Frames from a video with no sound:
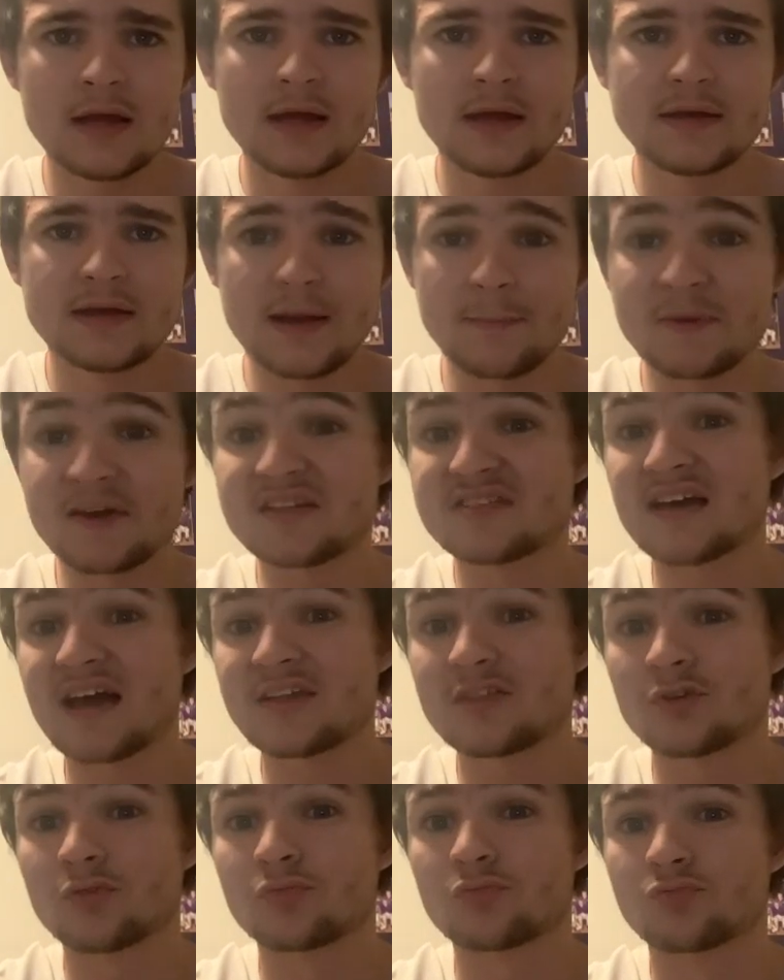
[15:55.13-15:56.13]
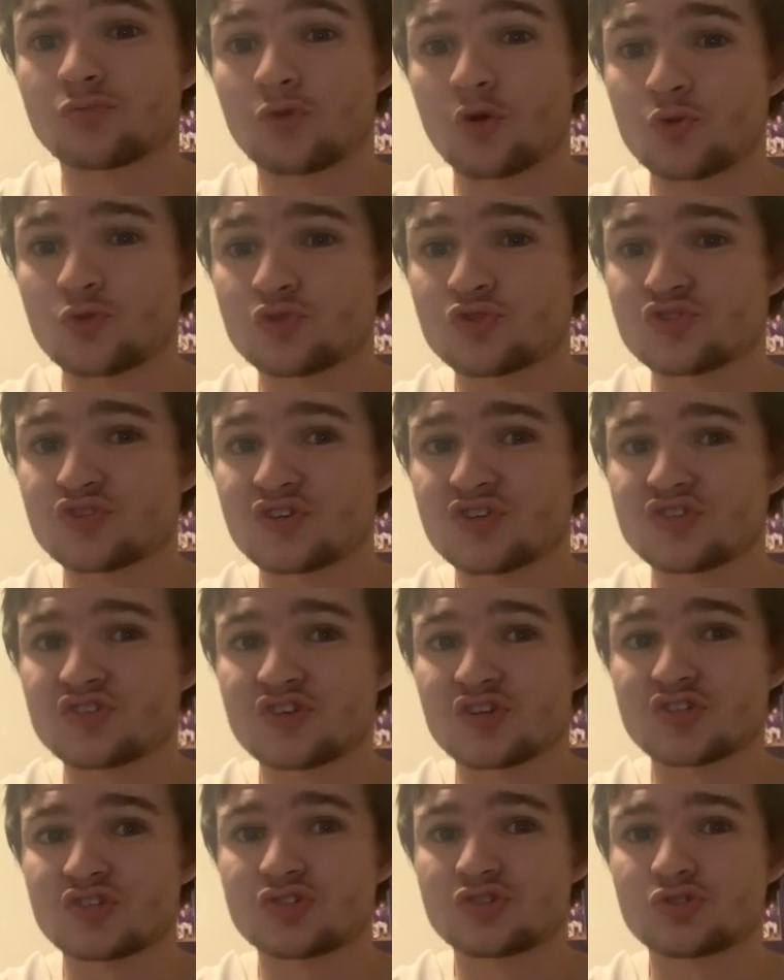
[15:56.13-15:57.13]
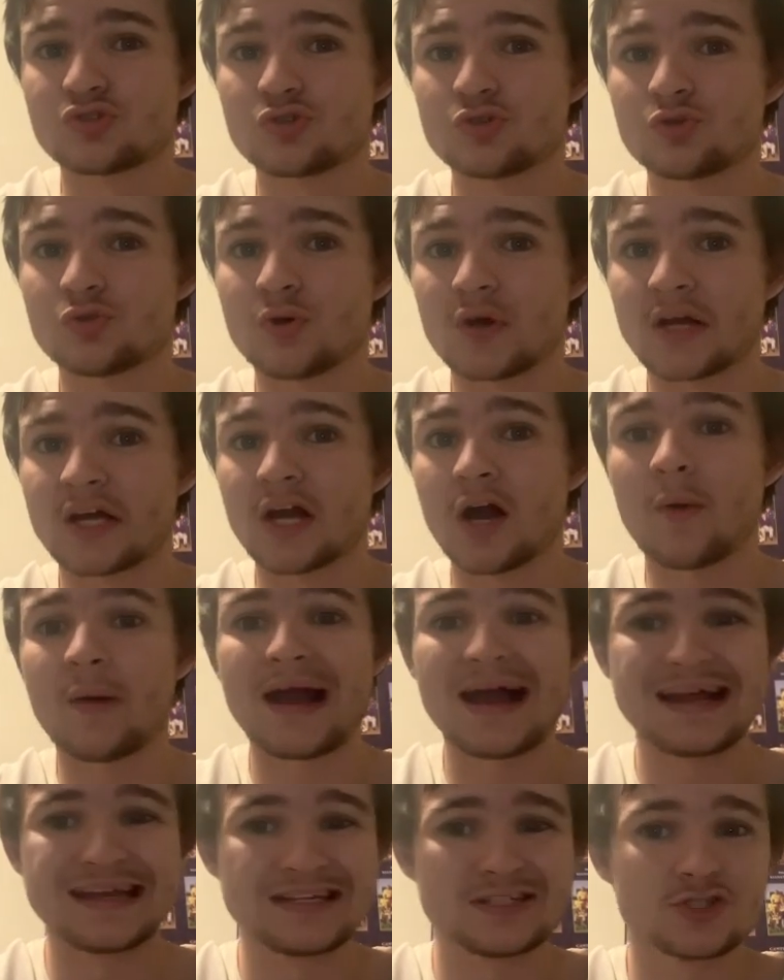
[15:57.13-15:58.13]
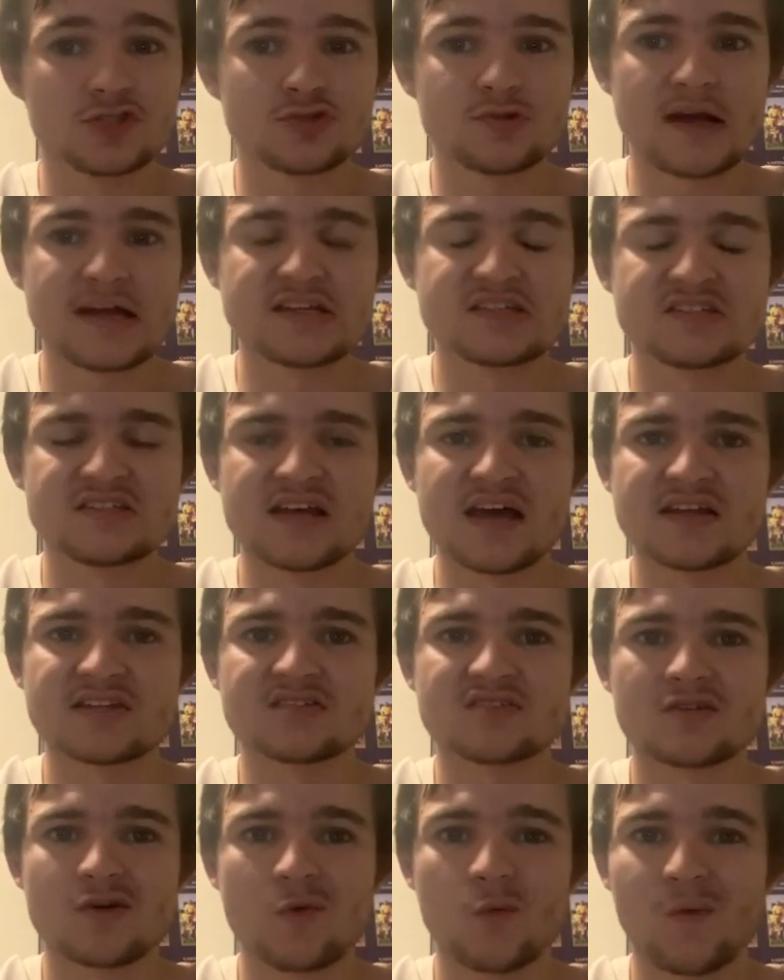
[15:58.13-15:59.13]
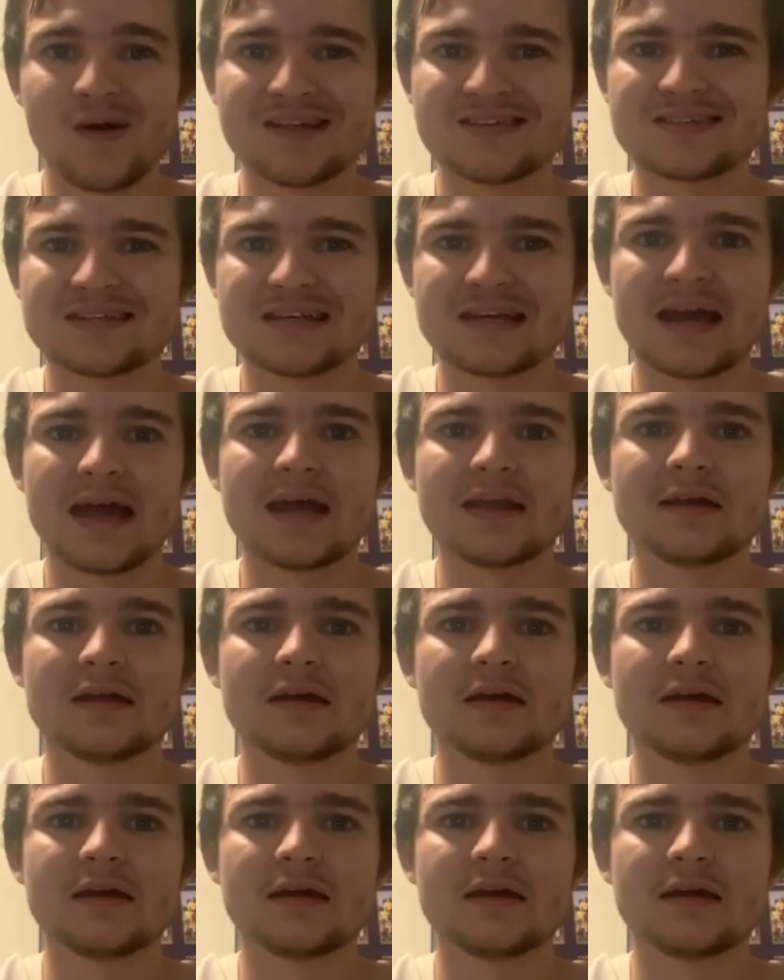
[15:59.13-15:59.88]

Now I'm going to take the Roosters to go out in straight sets once again.